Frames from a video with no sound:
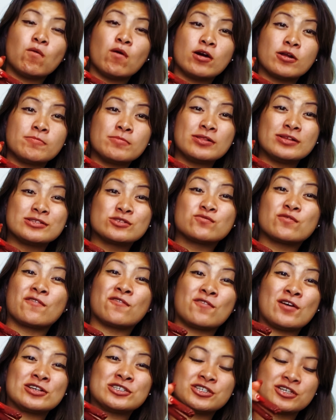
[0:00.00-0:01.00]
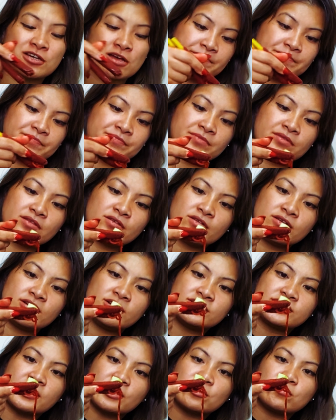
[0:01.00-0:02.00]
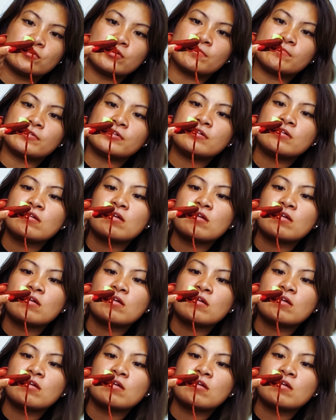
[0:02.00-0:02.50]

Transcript: watermelon is refreshing. Here's that cucumber.